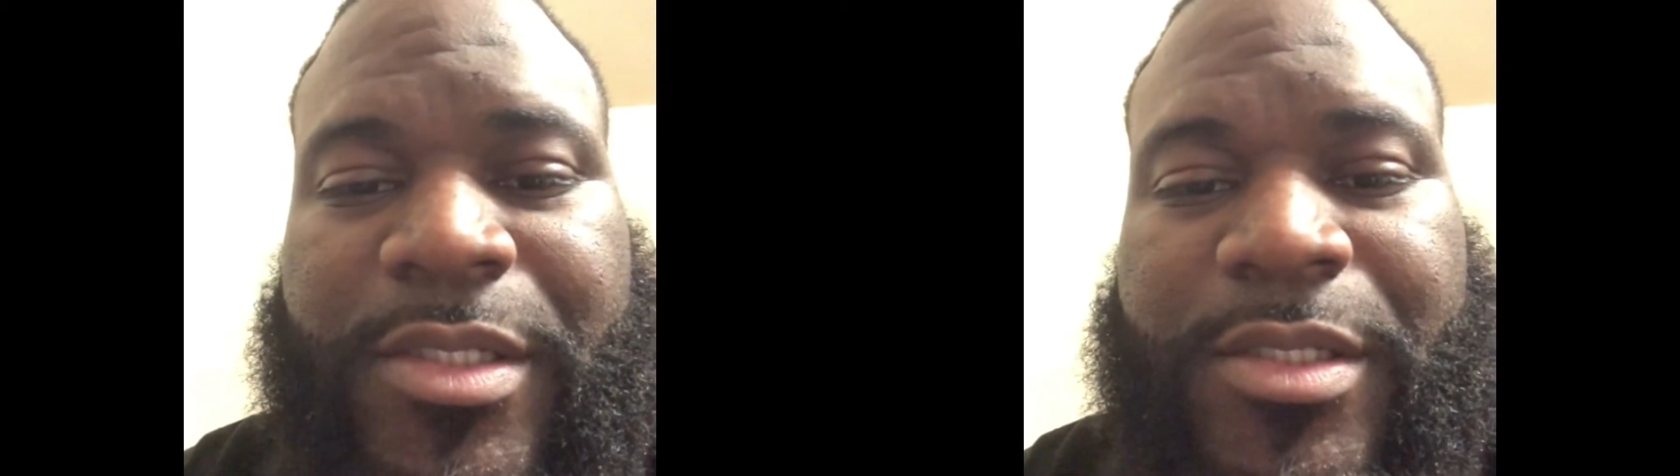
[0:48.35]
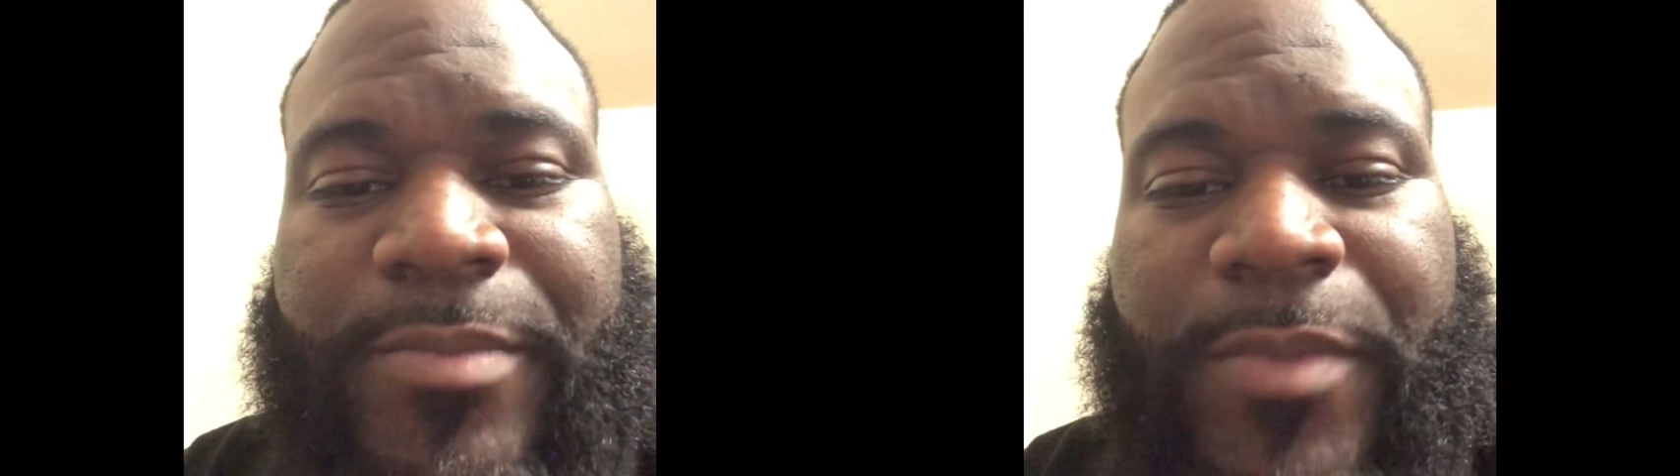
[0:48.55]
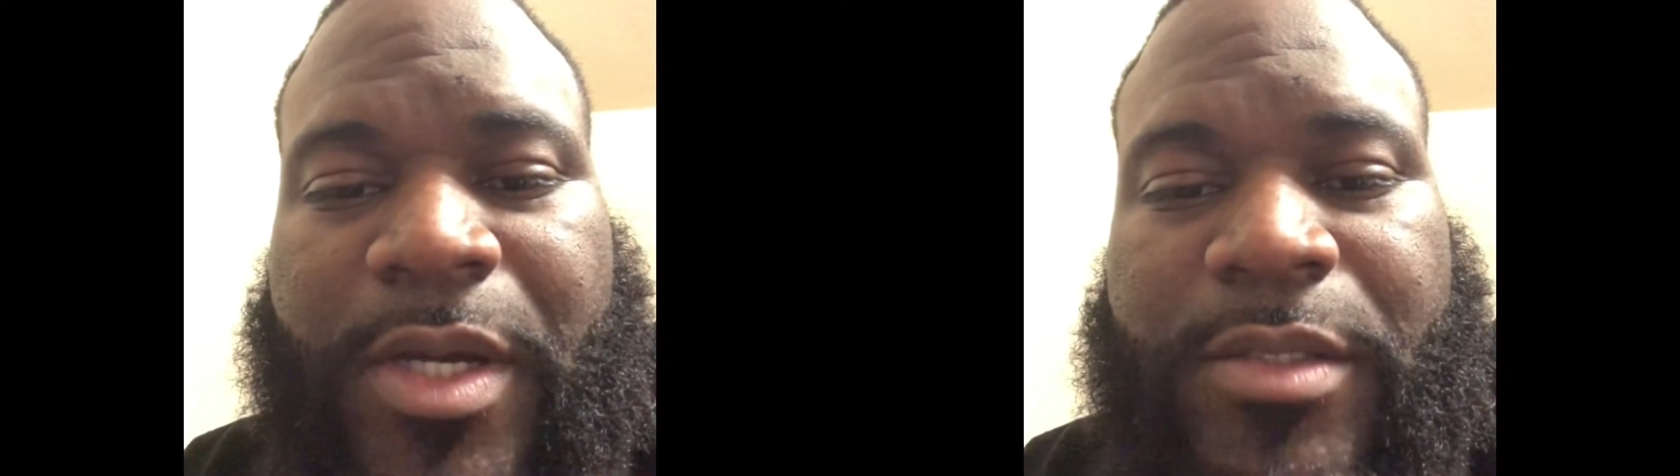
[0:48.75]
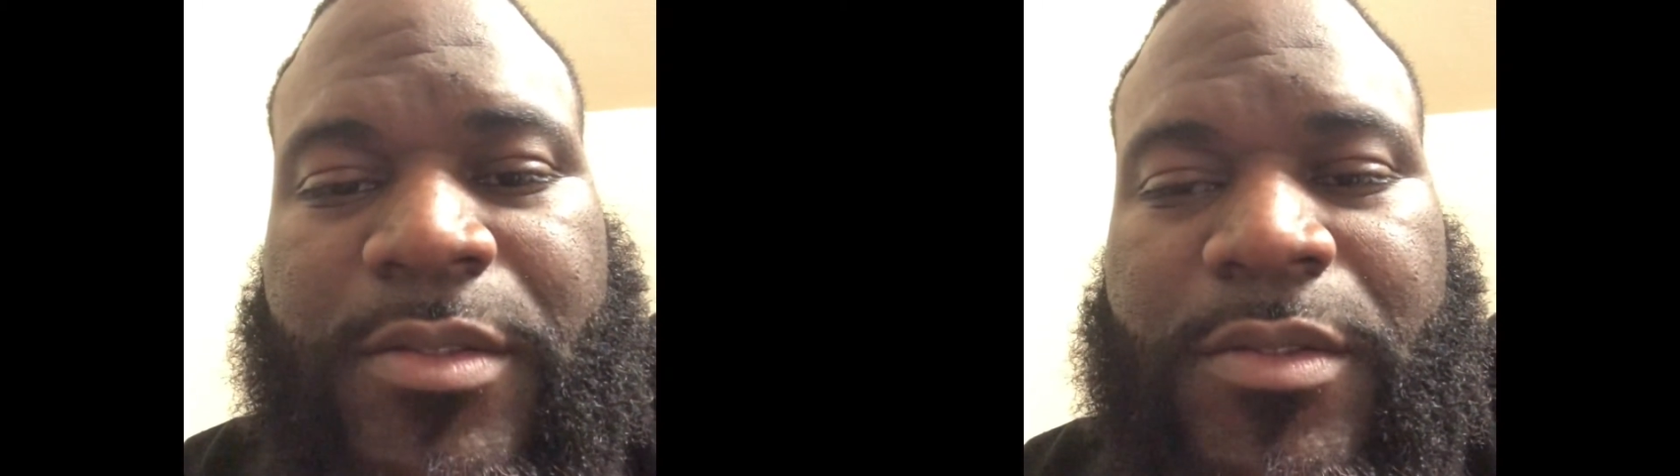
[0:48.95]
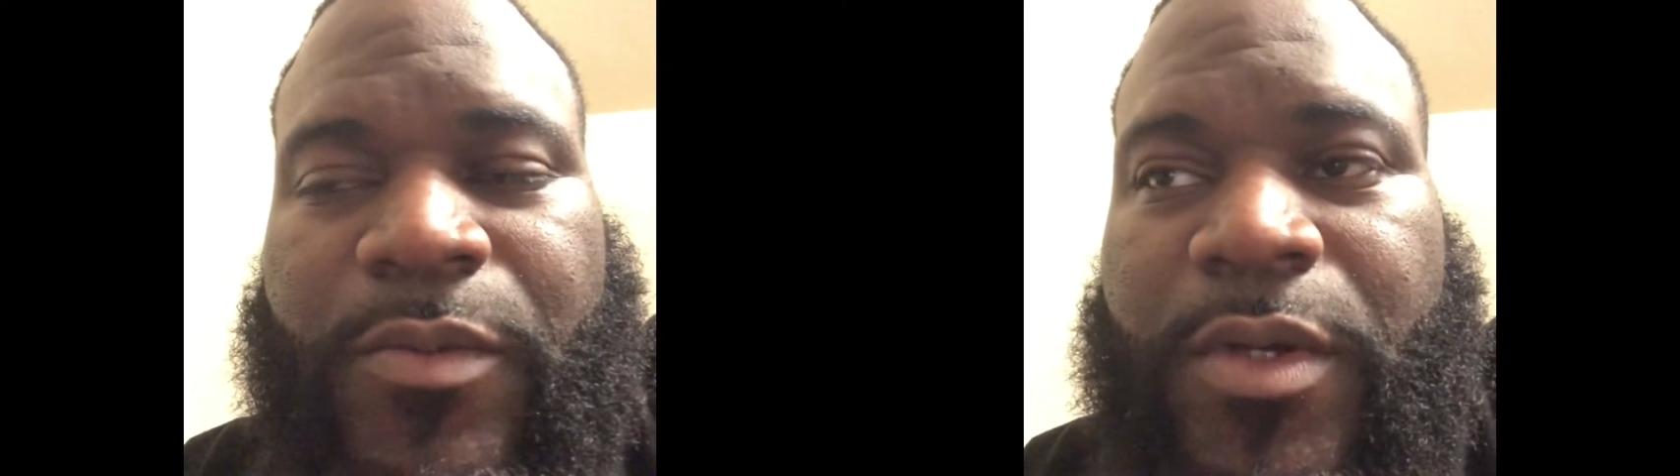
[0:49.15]
in
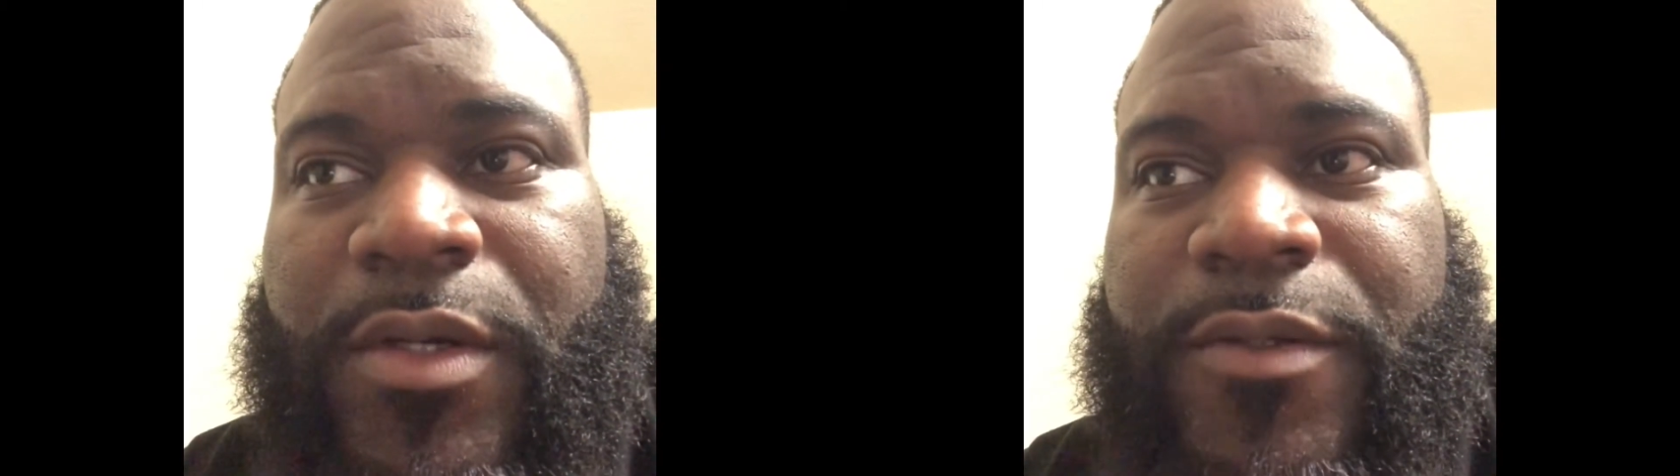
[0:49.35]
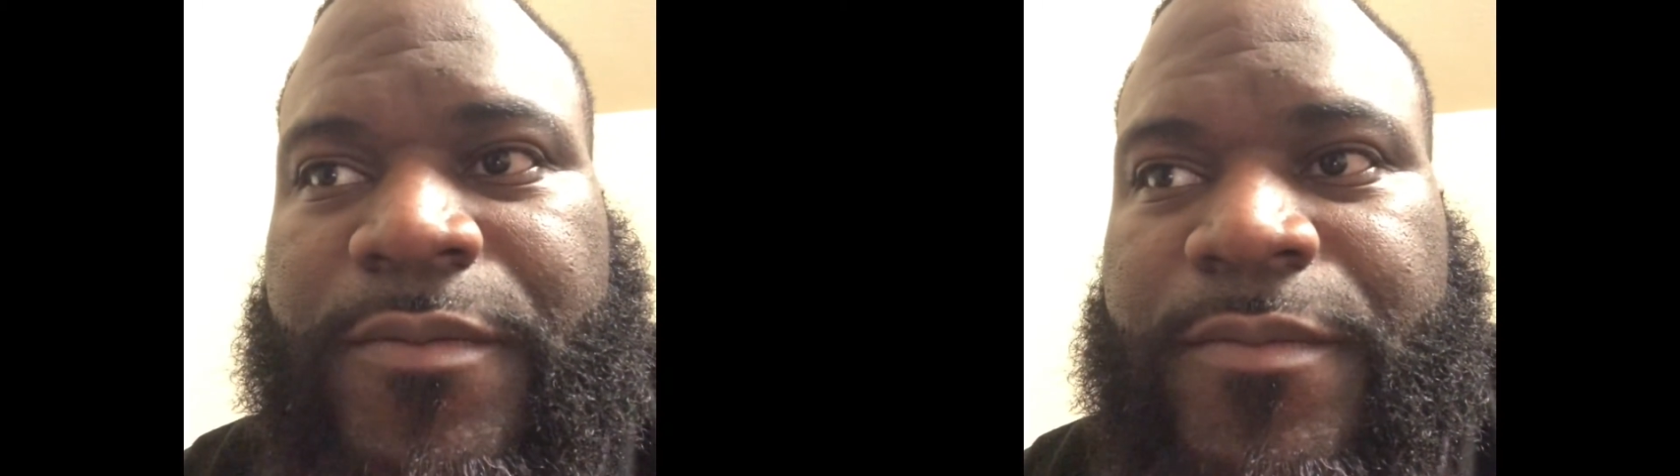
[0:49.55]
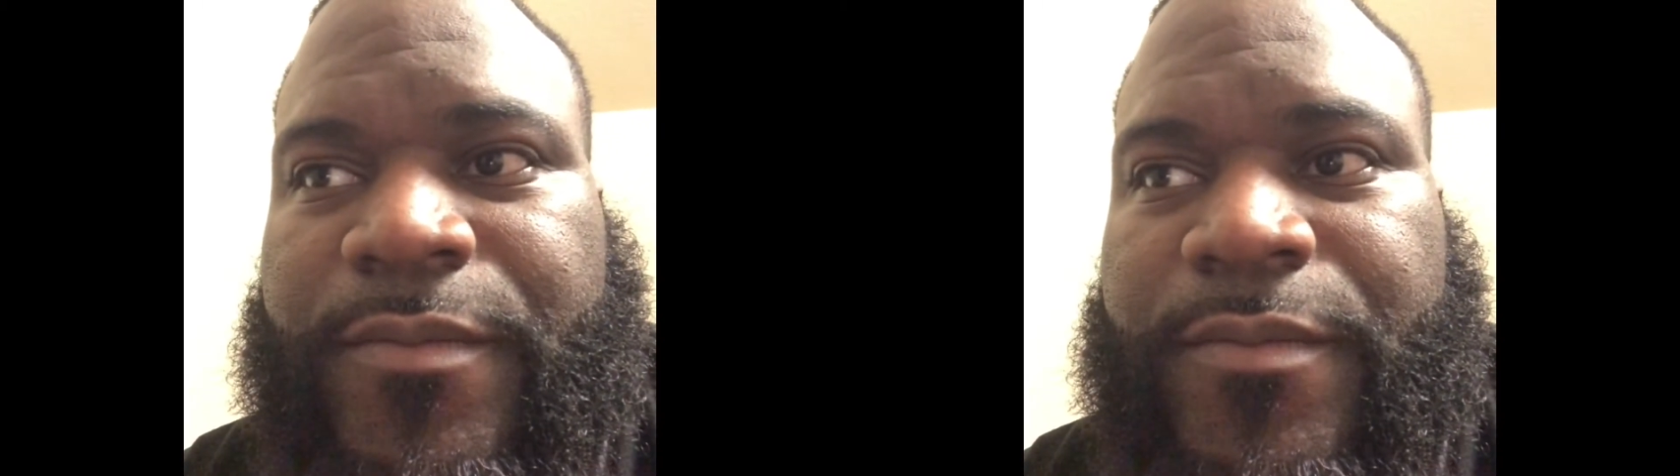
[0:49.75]
boxing. Well,